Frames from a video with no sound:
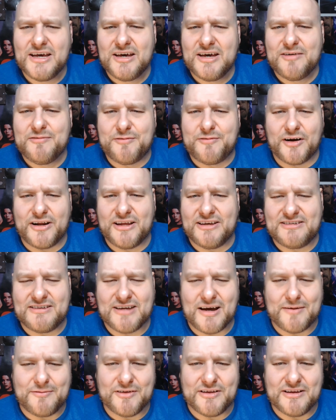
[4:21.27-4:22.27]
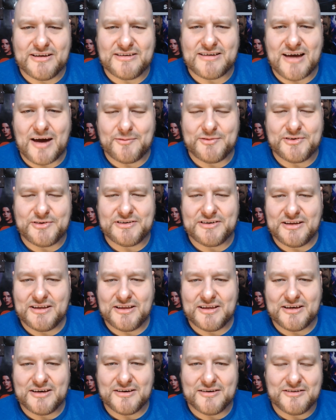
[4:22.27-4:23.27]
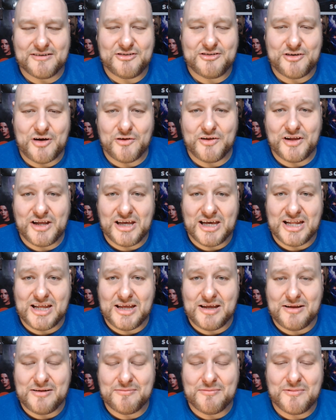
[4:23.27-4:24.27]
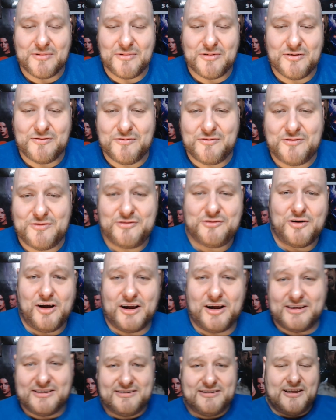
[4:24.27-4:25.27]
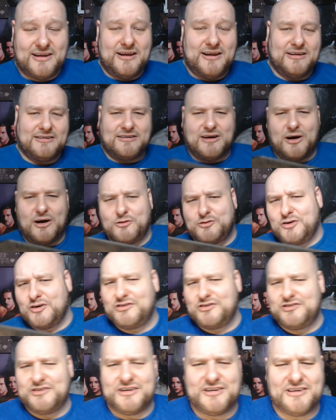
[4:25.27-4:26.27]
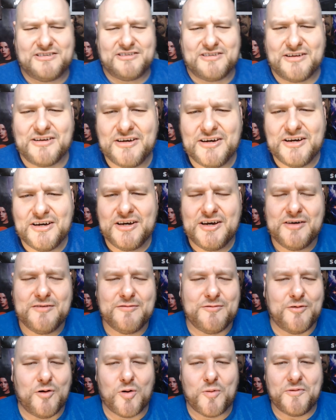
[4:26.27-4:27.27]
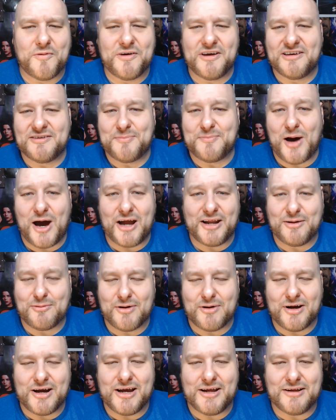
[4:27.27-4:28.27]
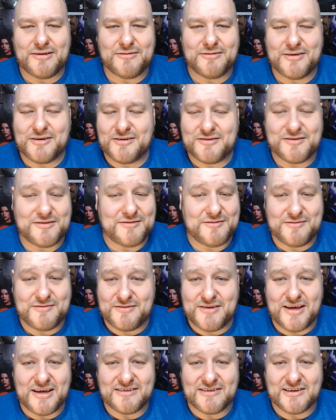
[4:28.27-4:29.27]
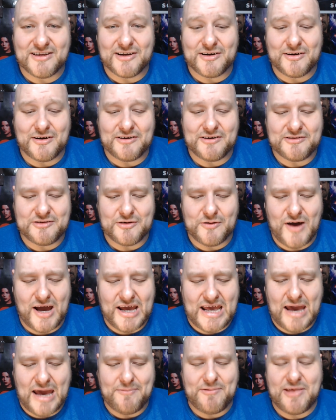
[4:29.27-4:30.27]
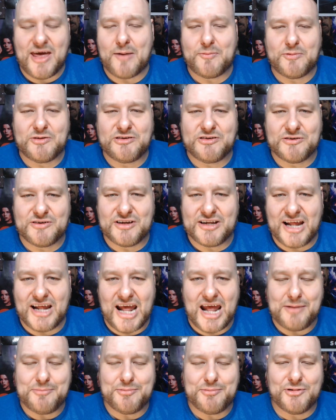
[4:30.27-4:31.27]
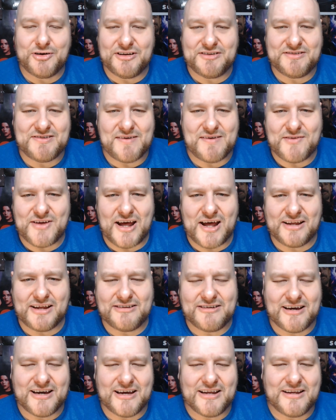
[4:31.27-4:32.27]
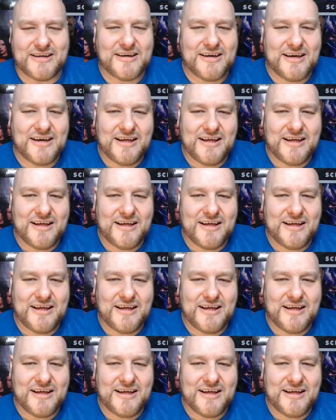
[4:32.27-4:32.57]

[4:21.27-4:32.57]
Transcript: Funny stuff in this, obviously the Sheldon getting trying to sit in his couch cushion. It doesn't form to his body right. It's it's hilarious. So I gave the episode an 8.7 out of 10.